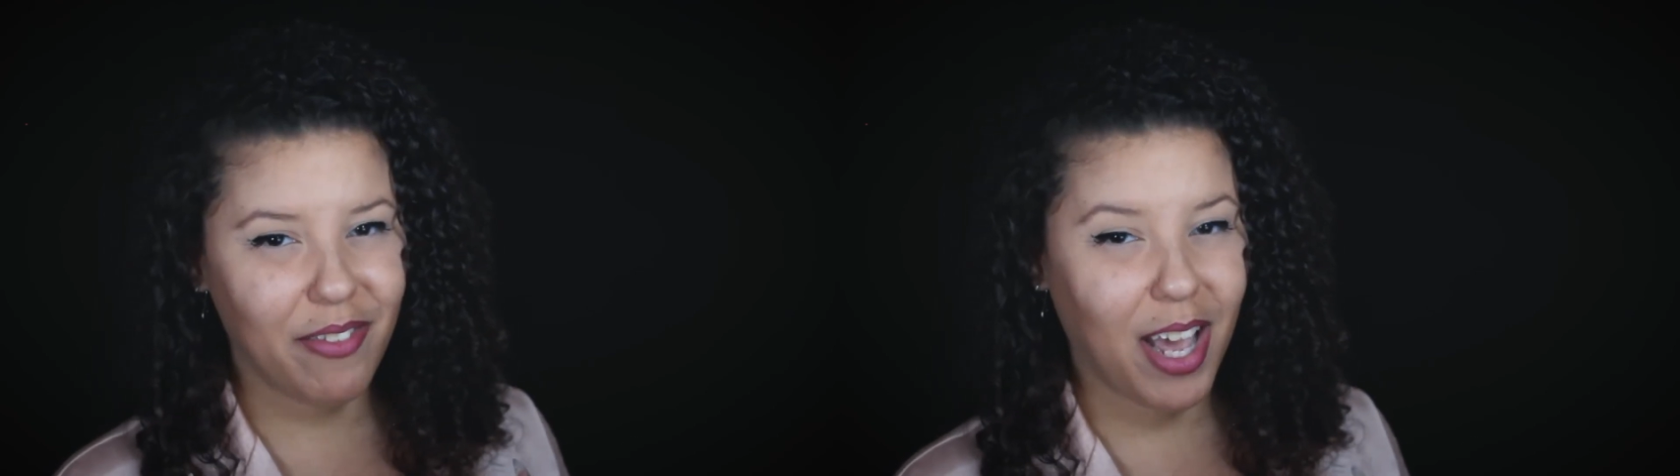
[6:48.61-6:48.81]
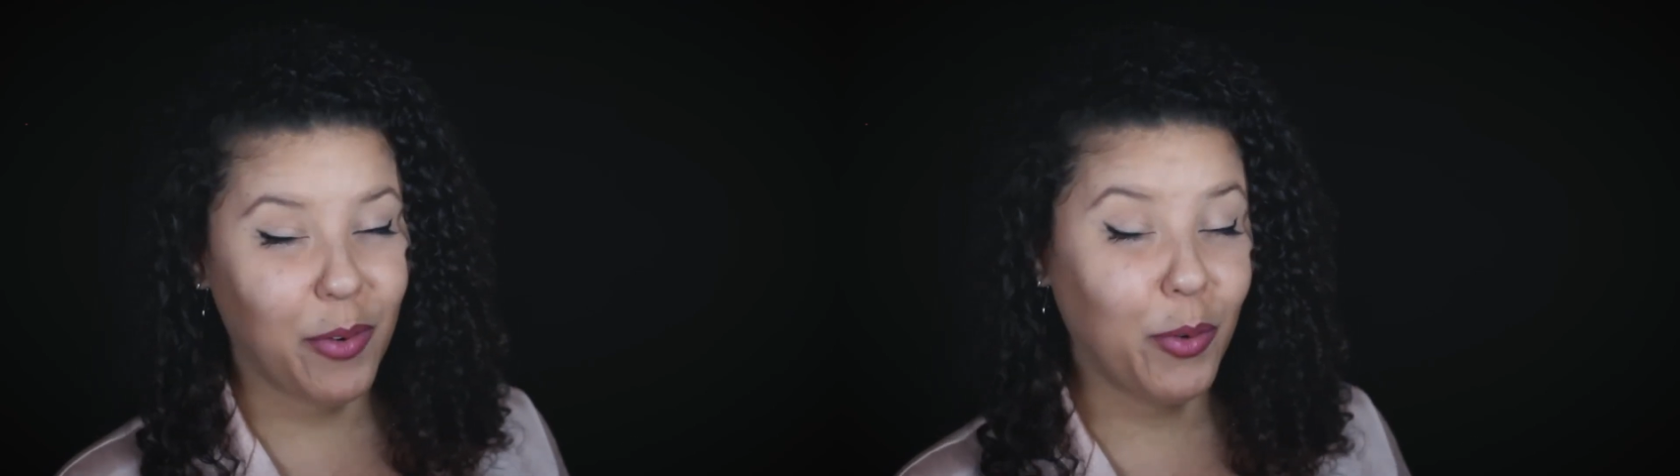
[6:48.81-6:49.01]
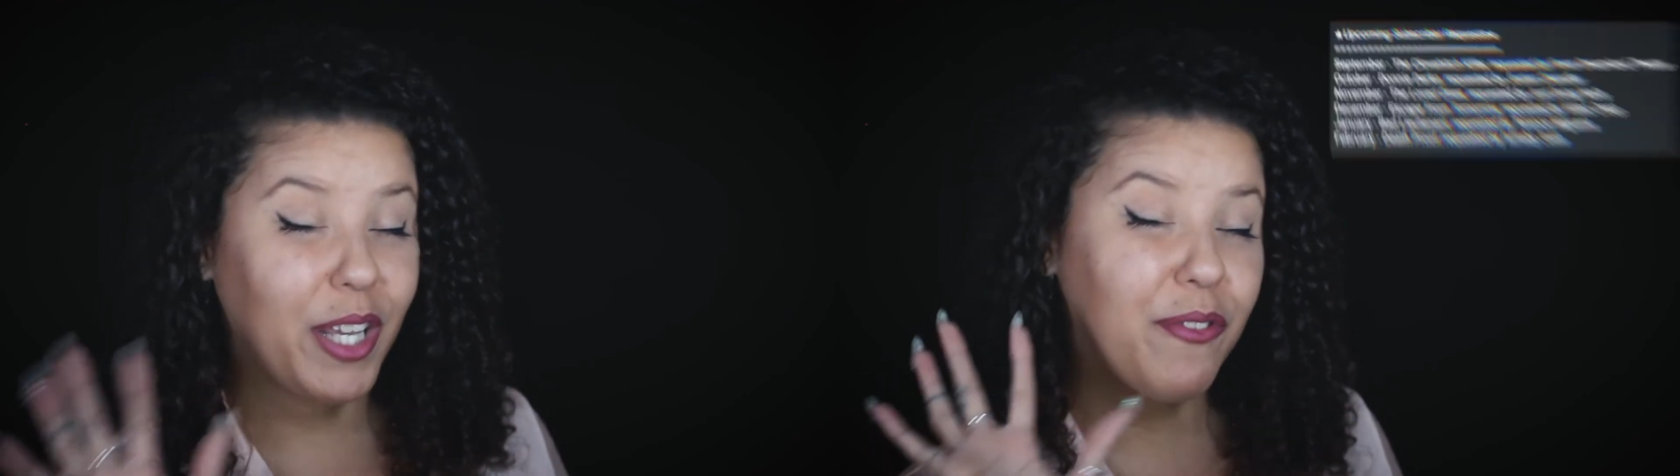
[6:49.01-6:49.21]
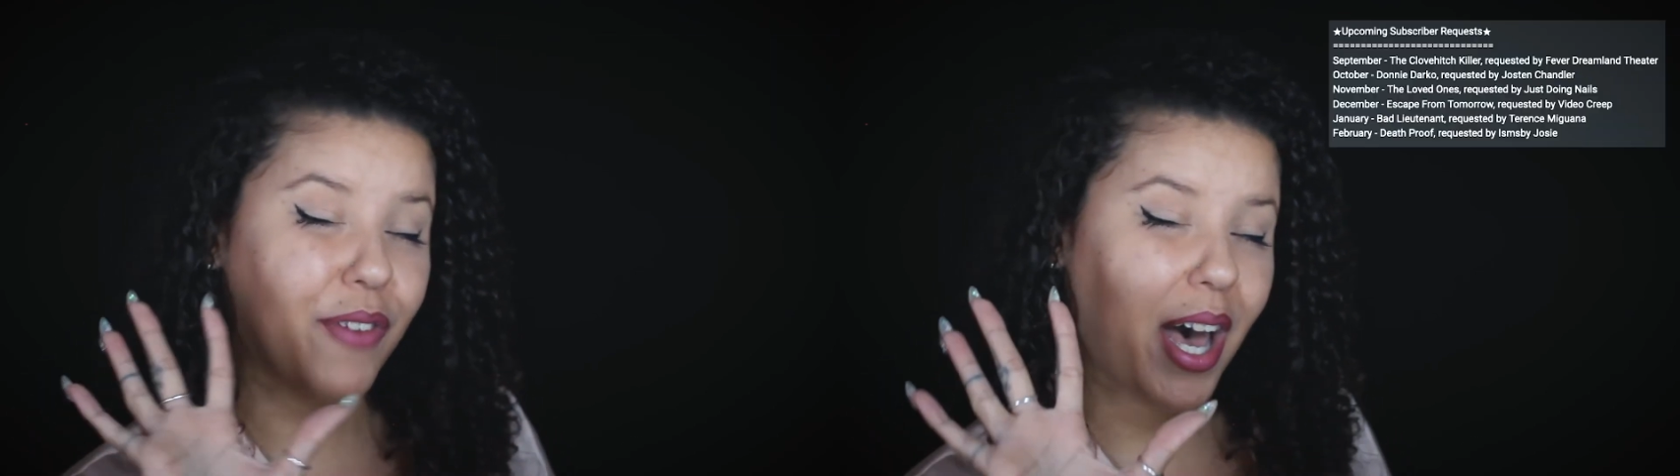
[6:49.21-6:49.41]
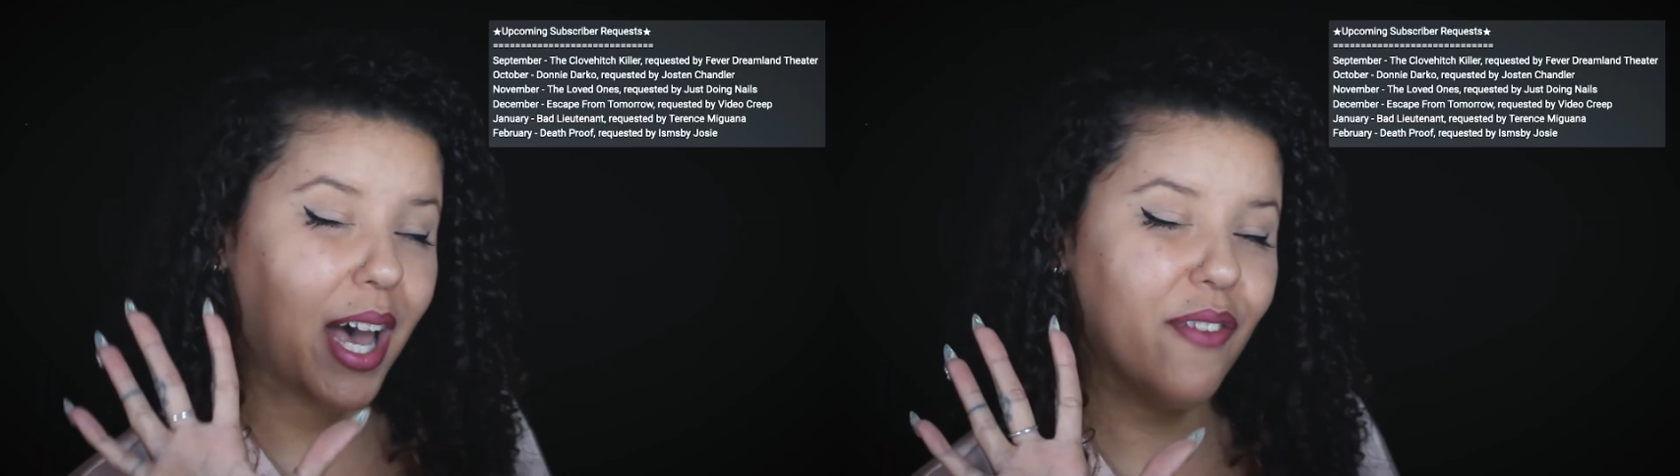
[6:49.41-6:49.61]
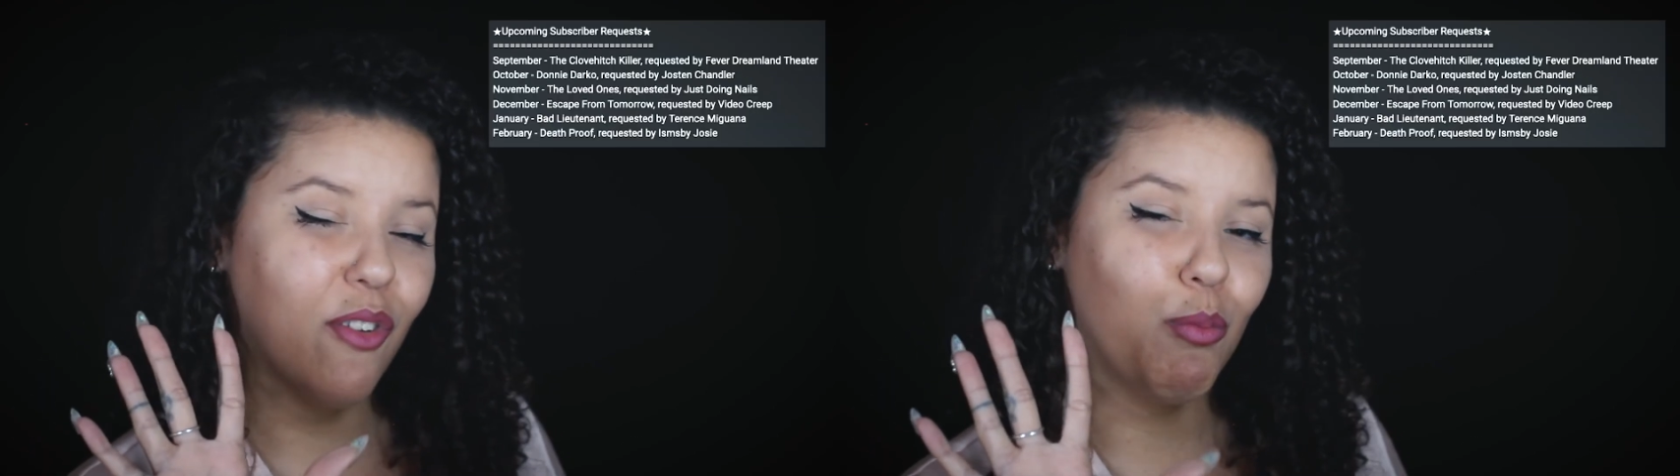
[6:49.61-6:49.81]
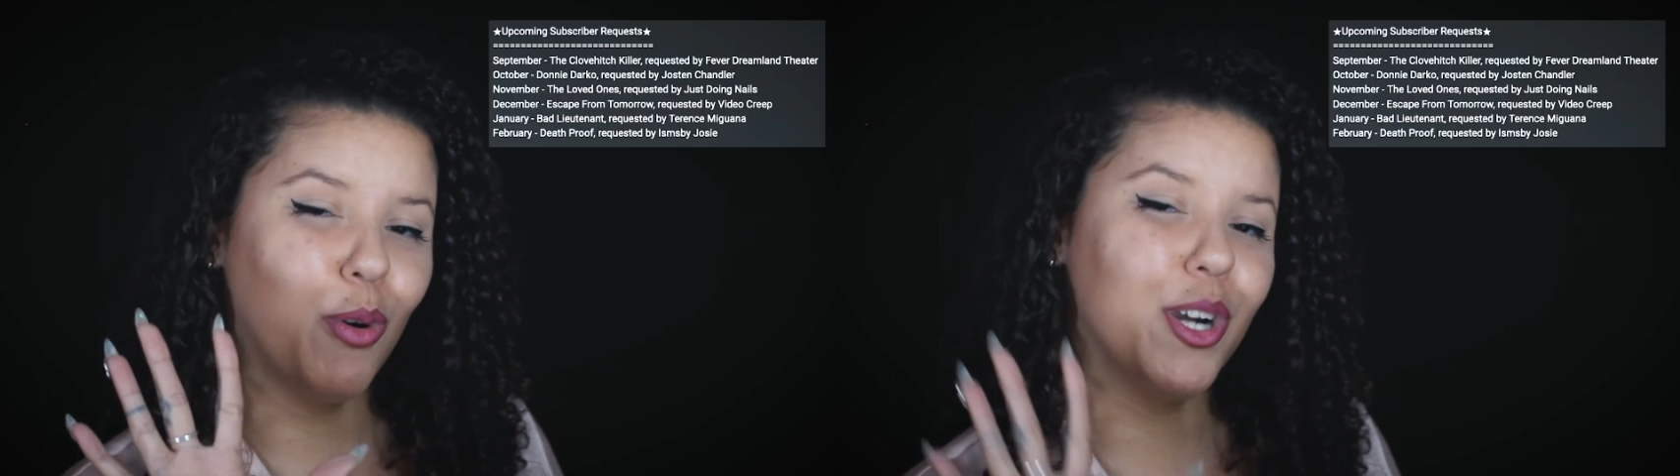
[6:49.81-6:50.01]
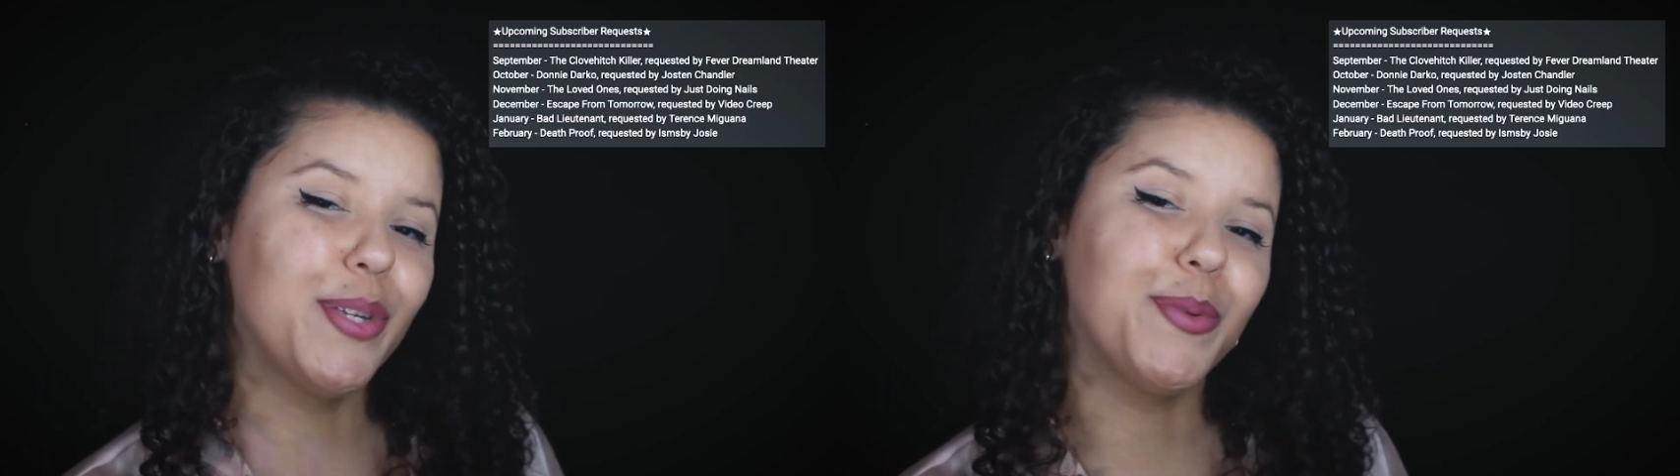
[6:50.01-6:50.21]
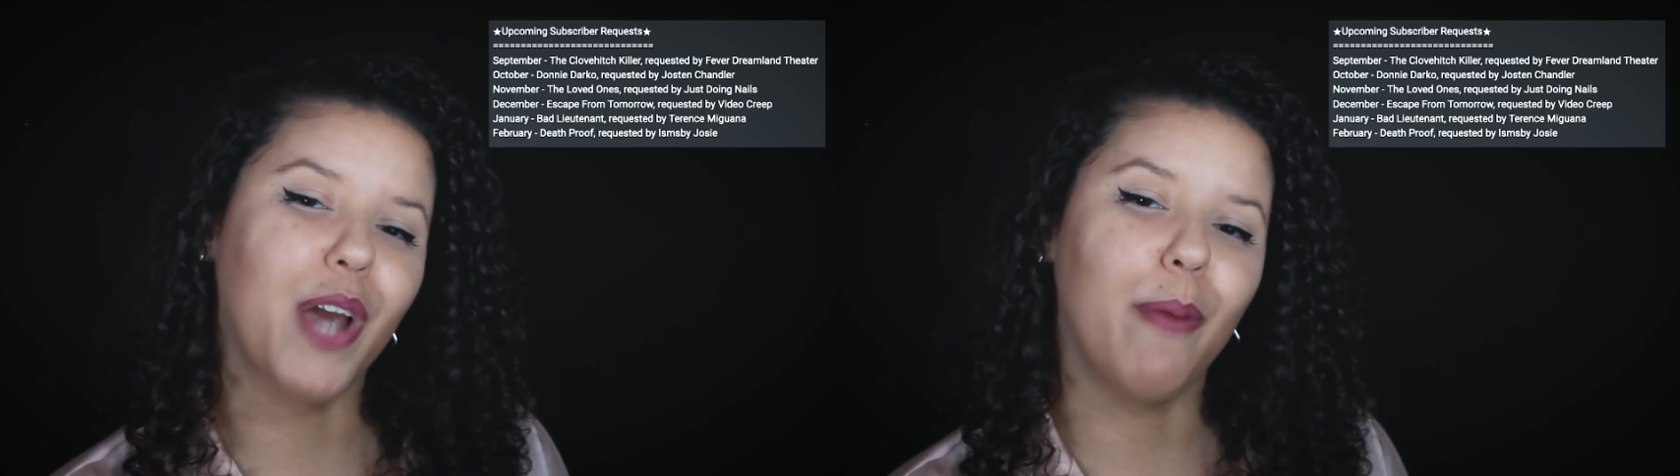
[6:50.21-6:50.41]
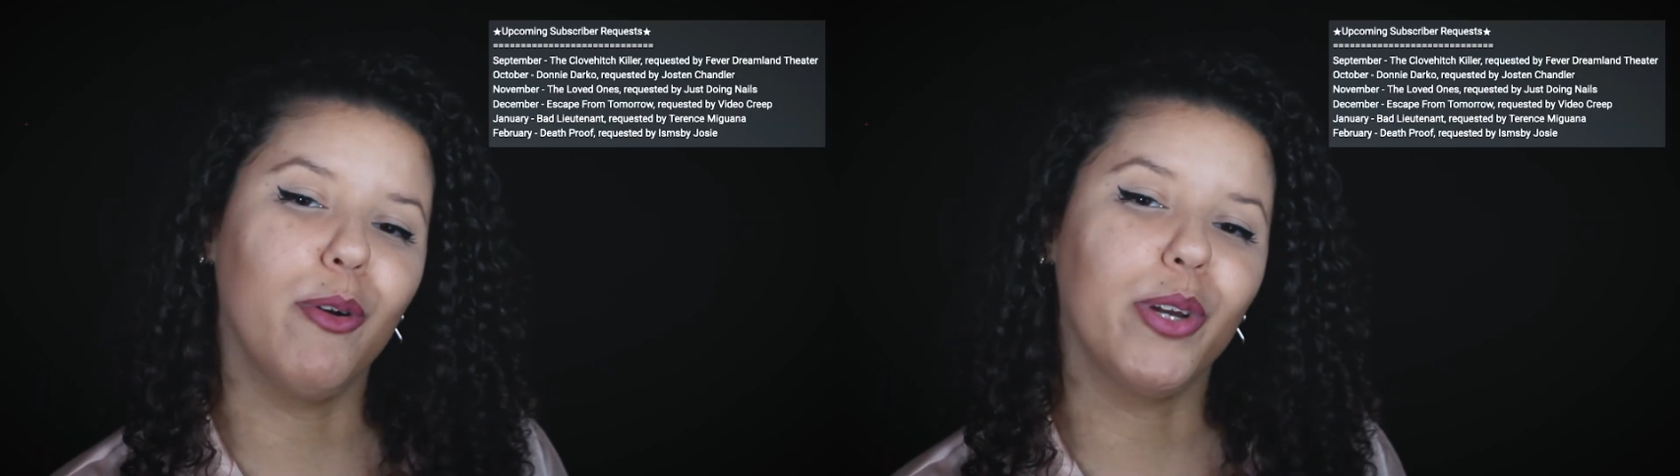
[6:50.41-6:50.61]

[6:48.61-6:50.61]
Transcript: I've got only 5 more subscriber